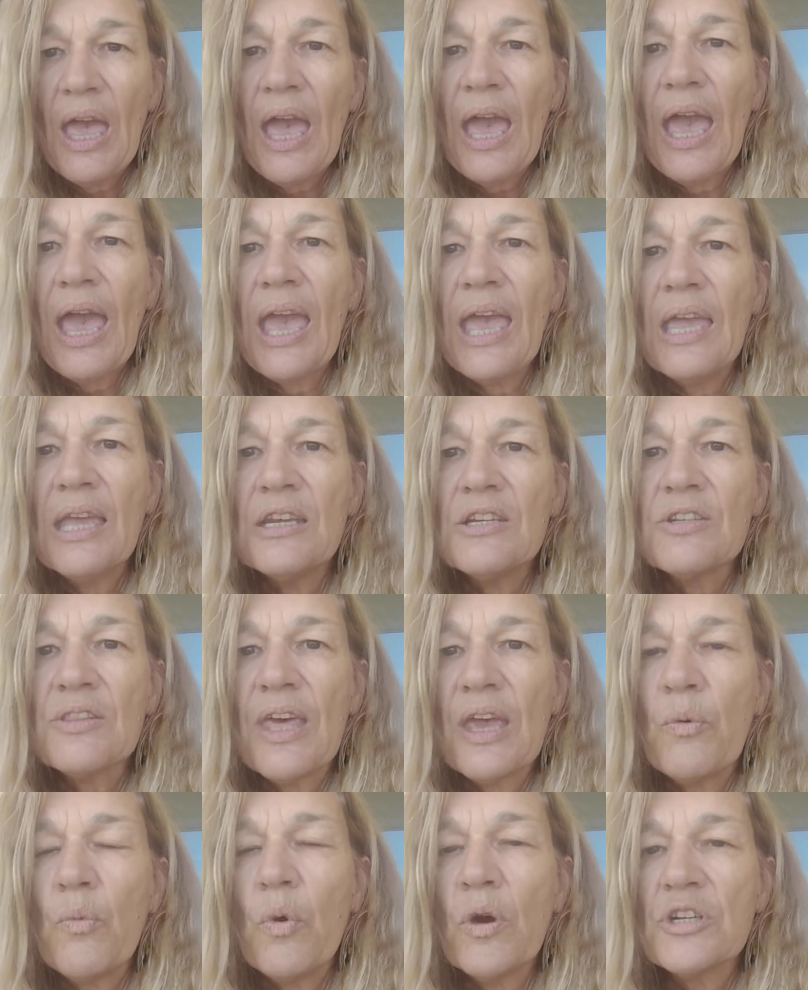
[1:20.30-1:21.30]
and
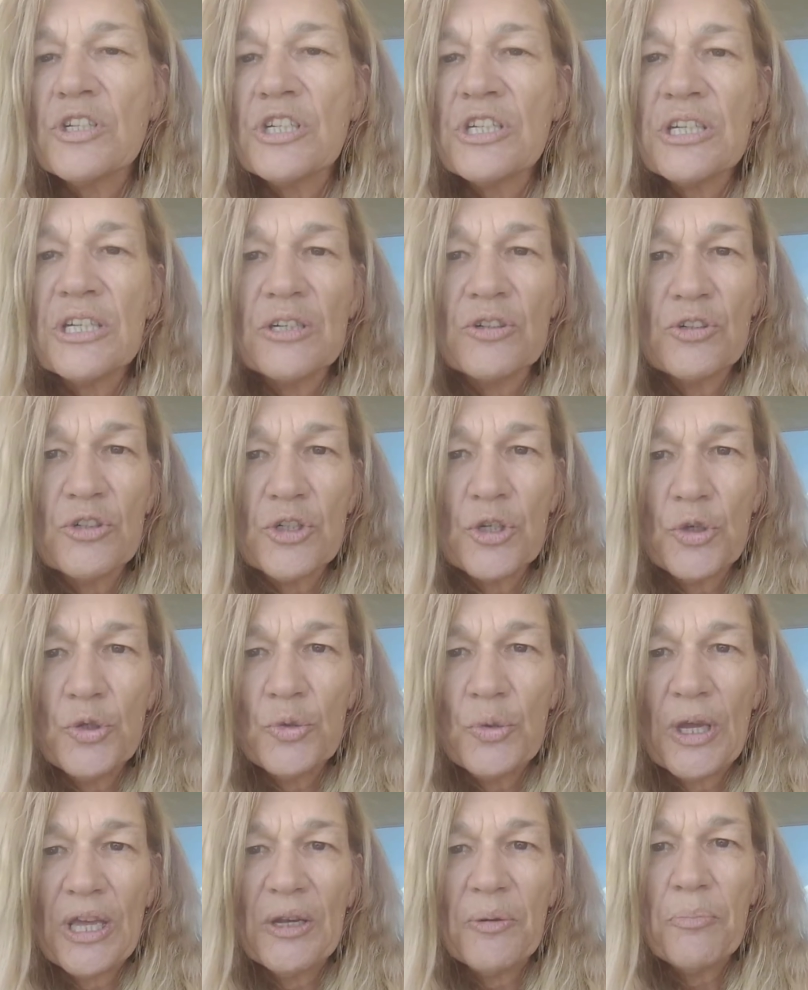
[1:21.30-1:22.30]
they wanted
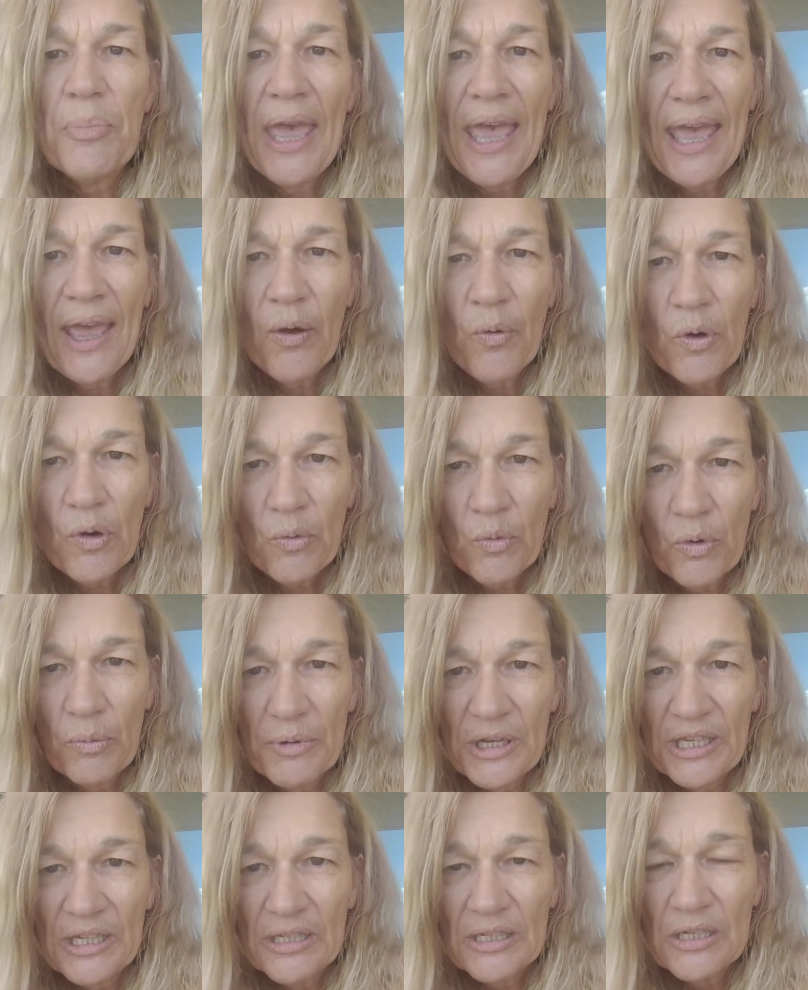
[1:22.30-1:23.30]
to empower
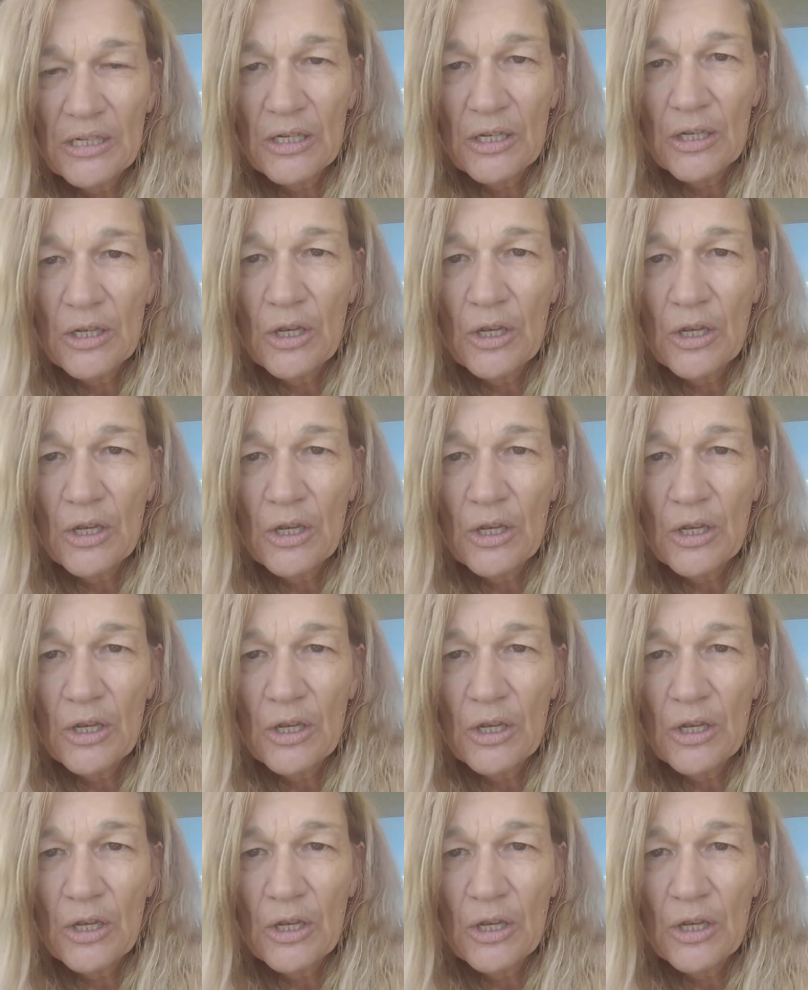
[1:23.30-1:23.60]
women